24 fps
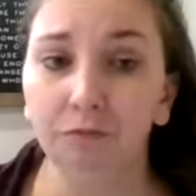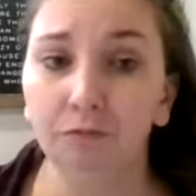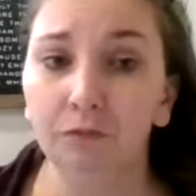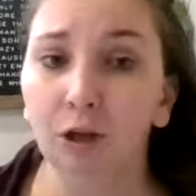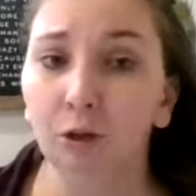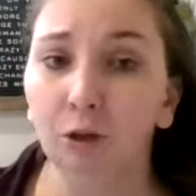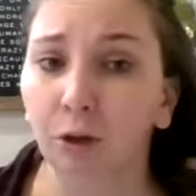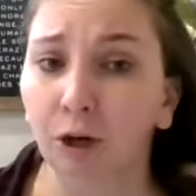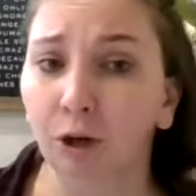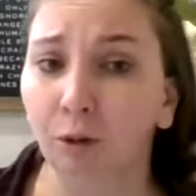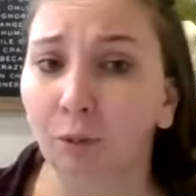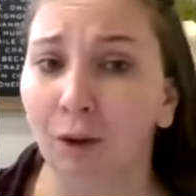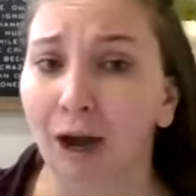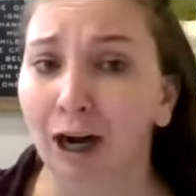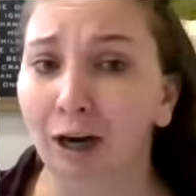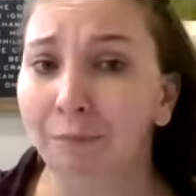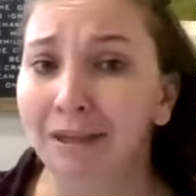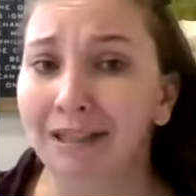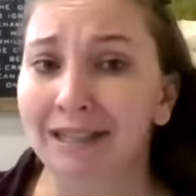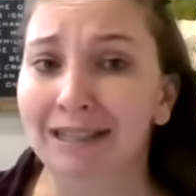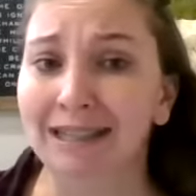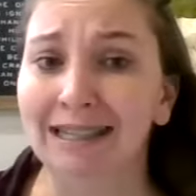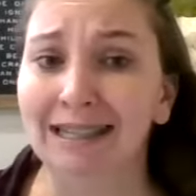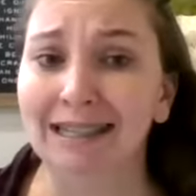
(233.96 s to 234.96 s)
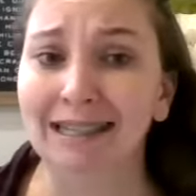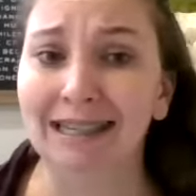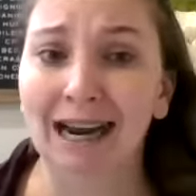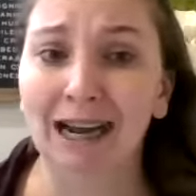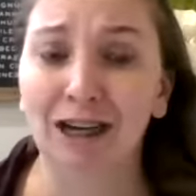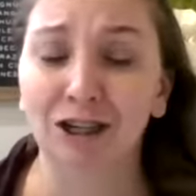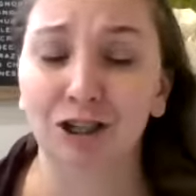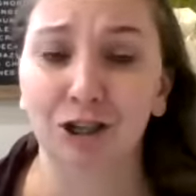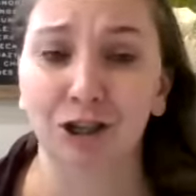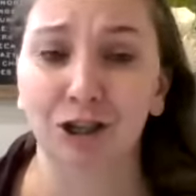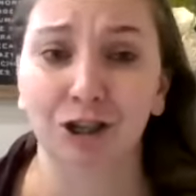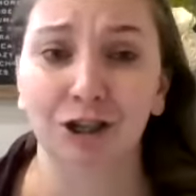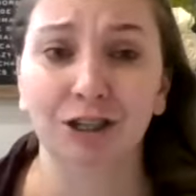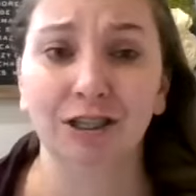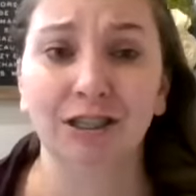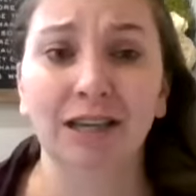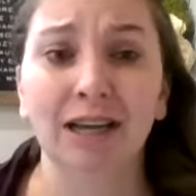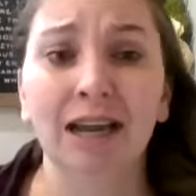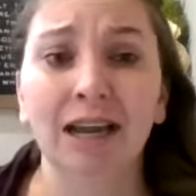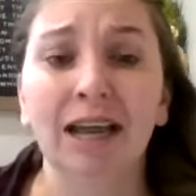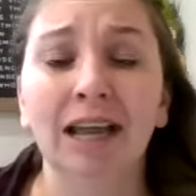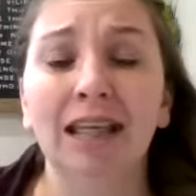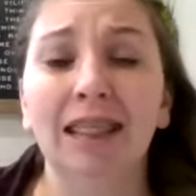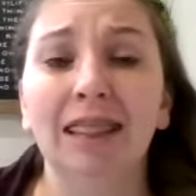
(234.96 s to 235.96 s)
requirements and statutes,
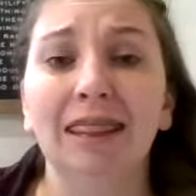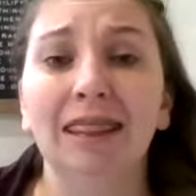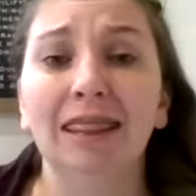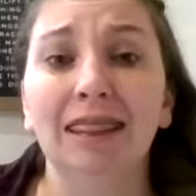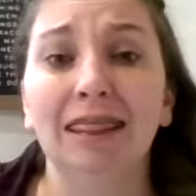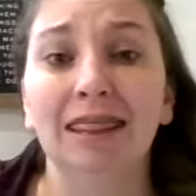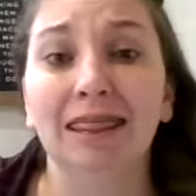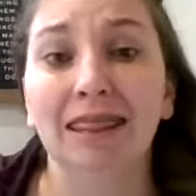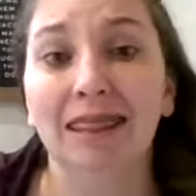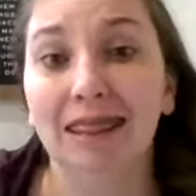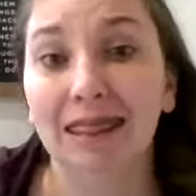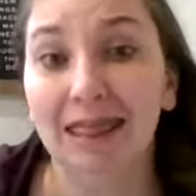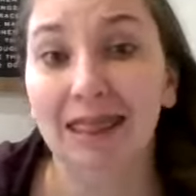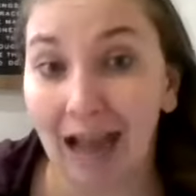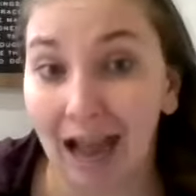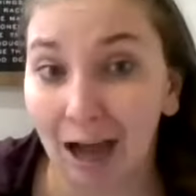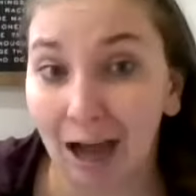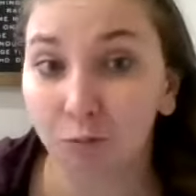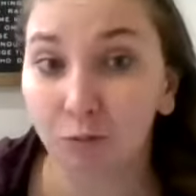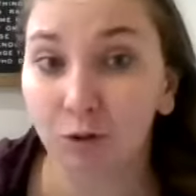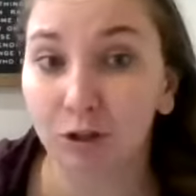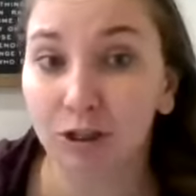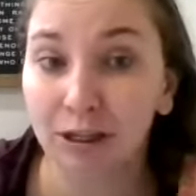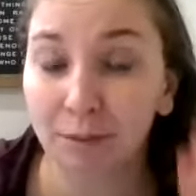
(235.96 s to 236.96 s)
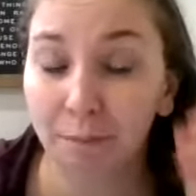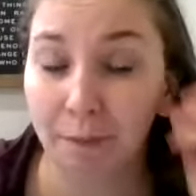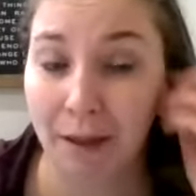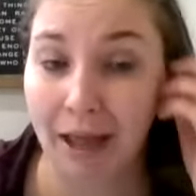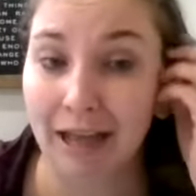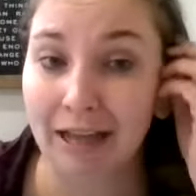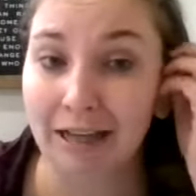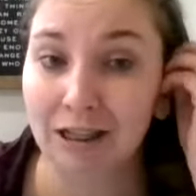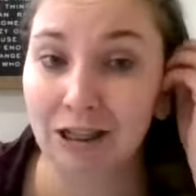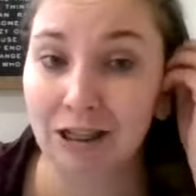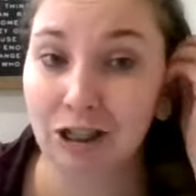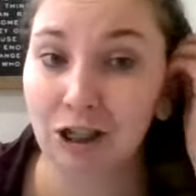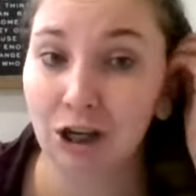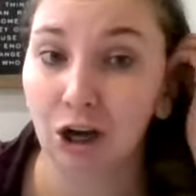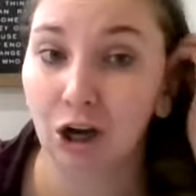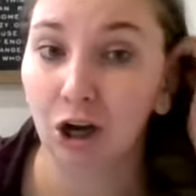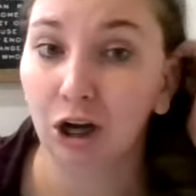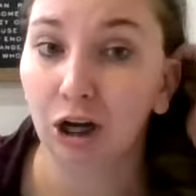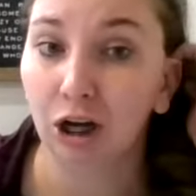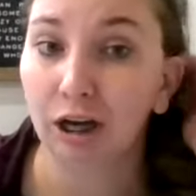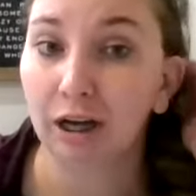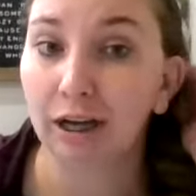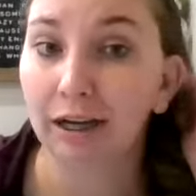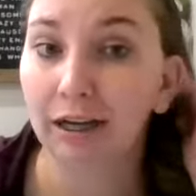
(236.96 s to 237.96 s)
that will depend
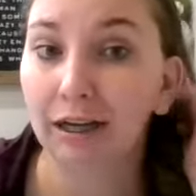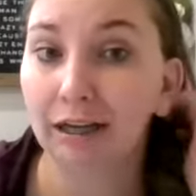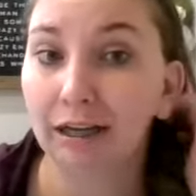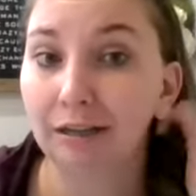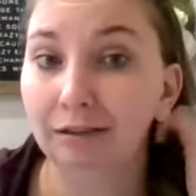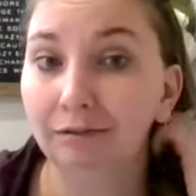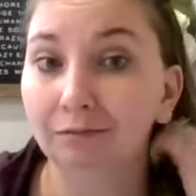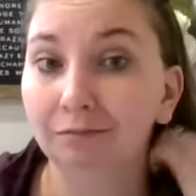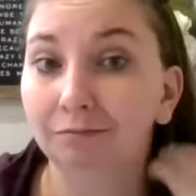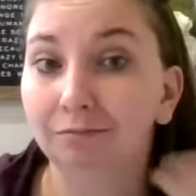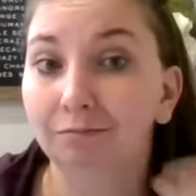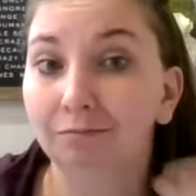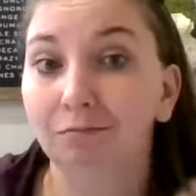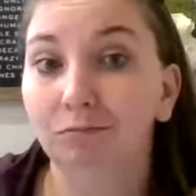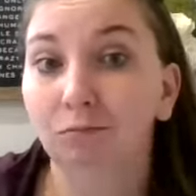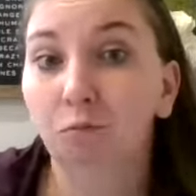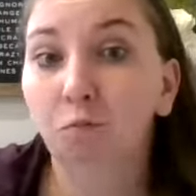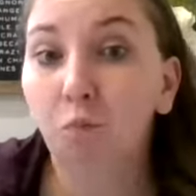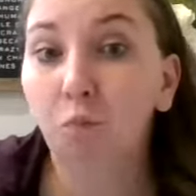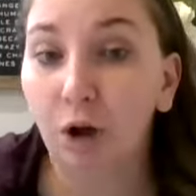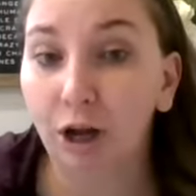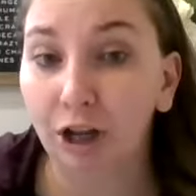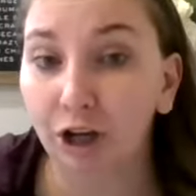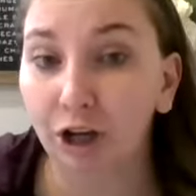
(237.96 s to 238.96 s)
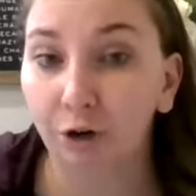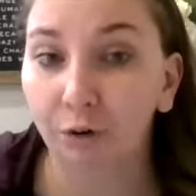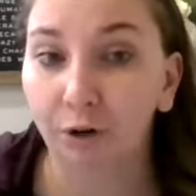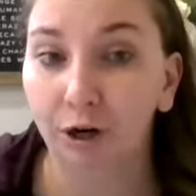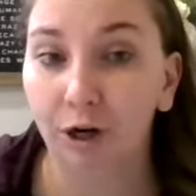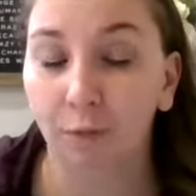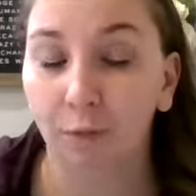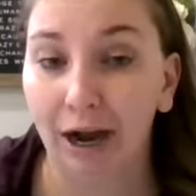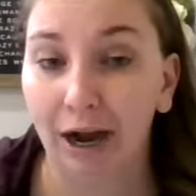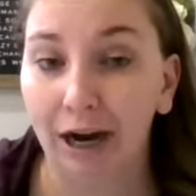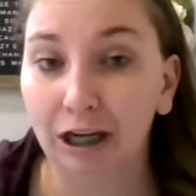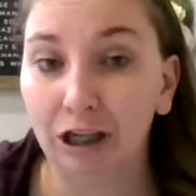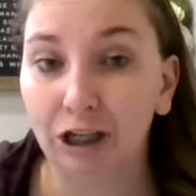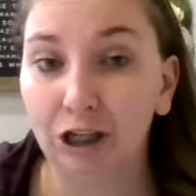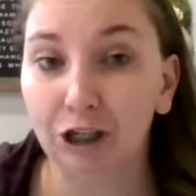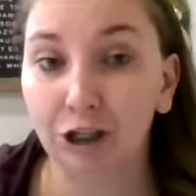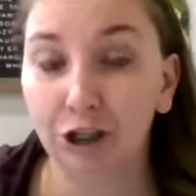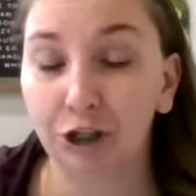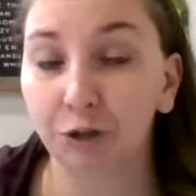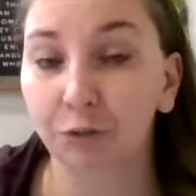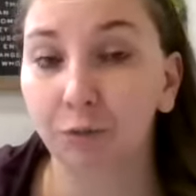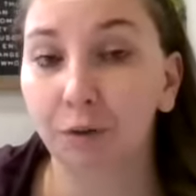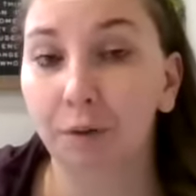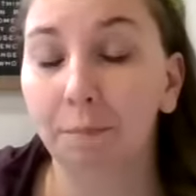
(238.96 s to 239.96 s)
on what you're required to
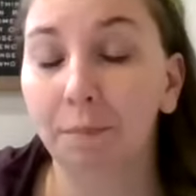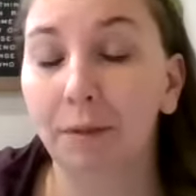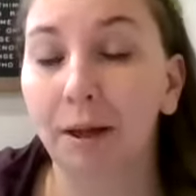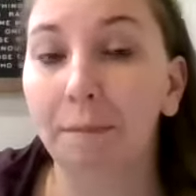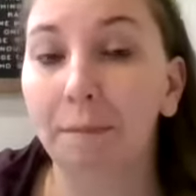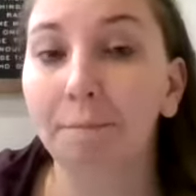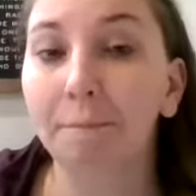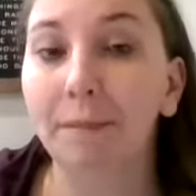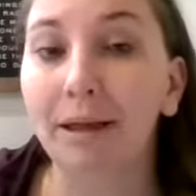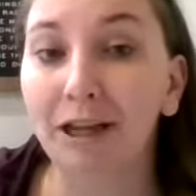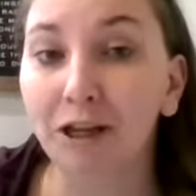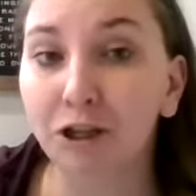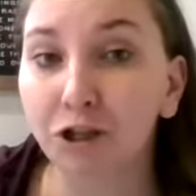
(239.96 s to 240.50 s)
do. But make